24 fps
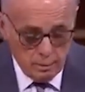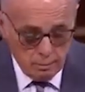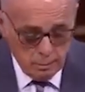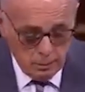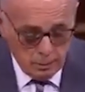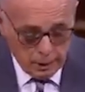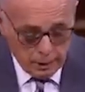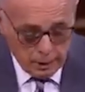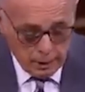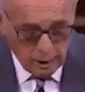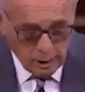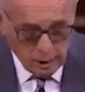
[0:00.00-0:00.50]

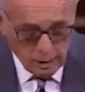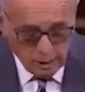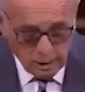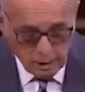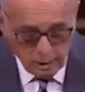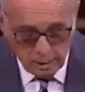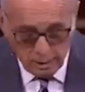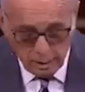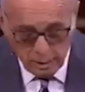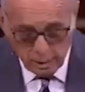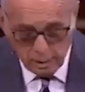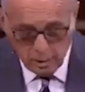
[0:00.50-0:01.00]

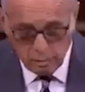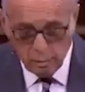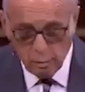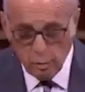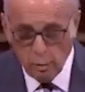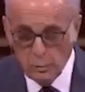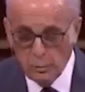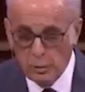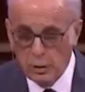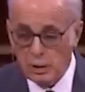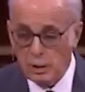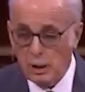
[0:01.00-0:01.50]
Because, as
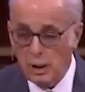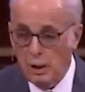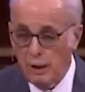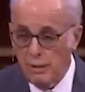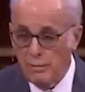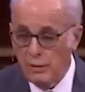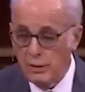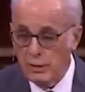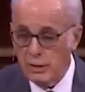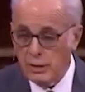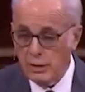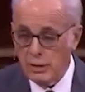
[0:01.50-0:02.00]
Romans
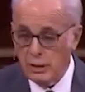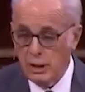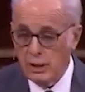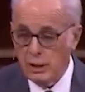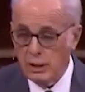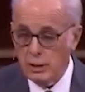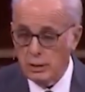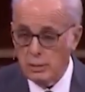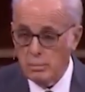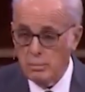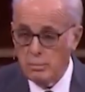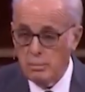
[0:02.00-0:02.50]
11
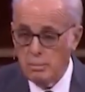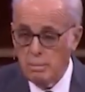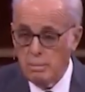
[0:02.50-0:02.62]
says,